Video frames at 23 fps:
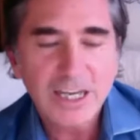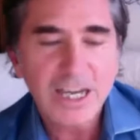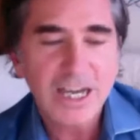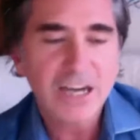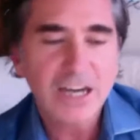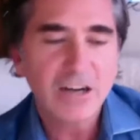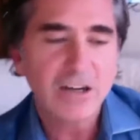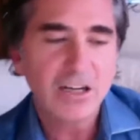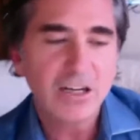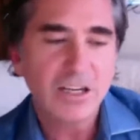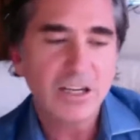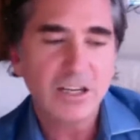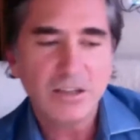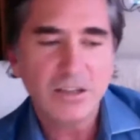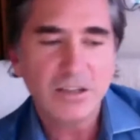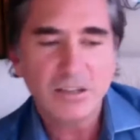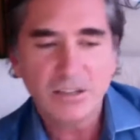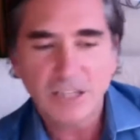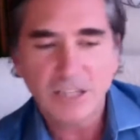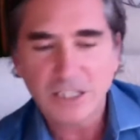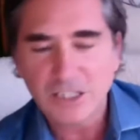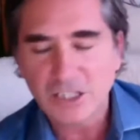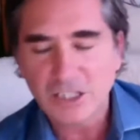area
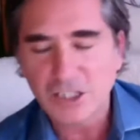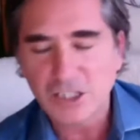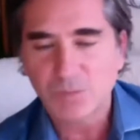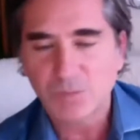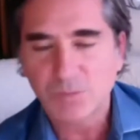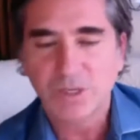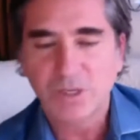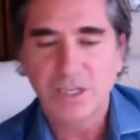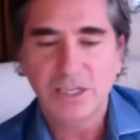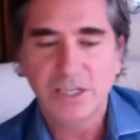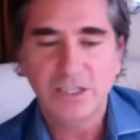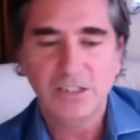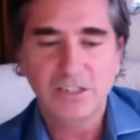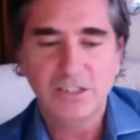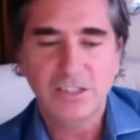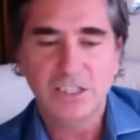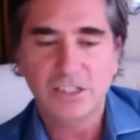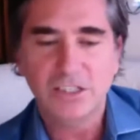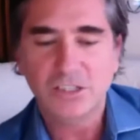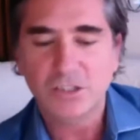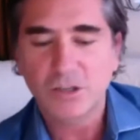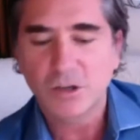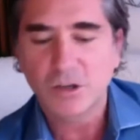like the Springs
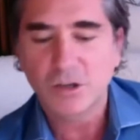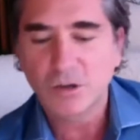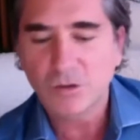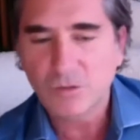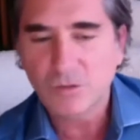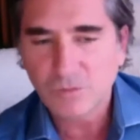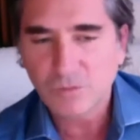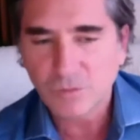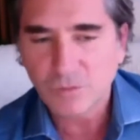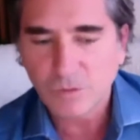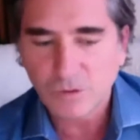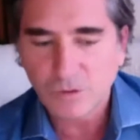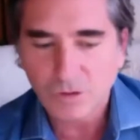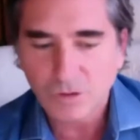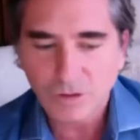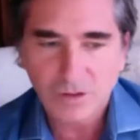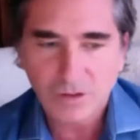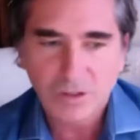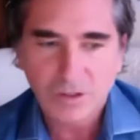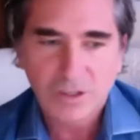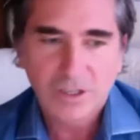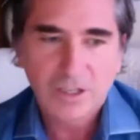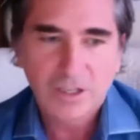that's known
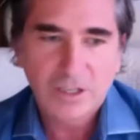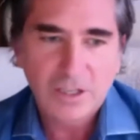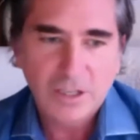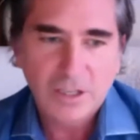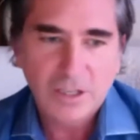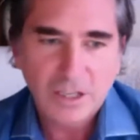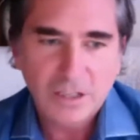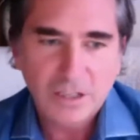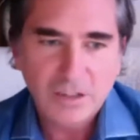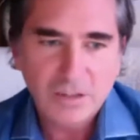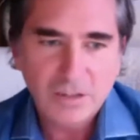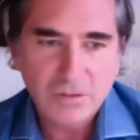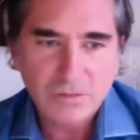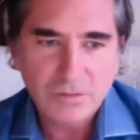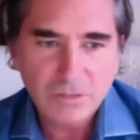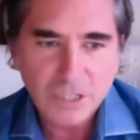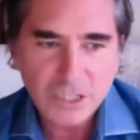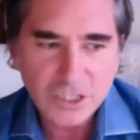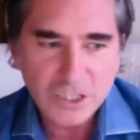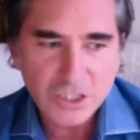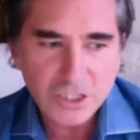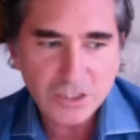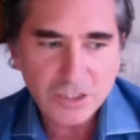for its
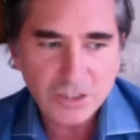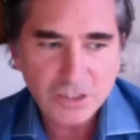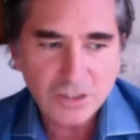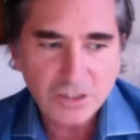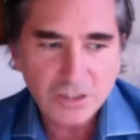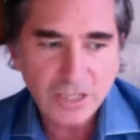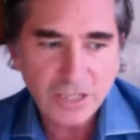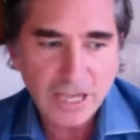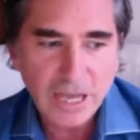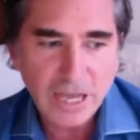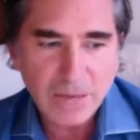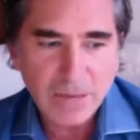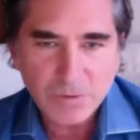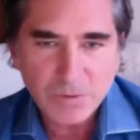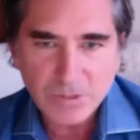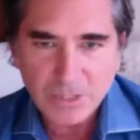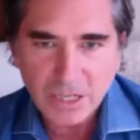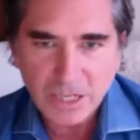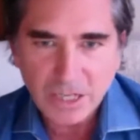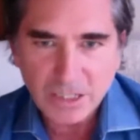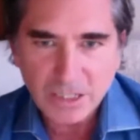rich abstract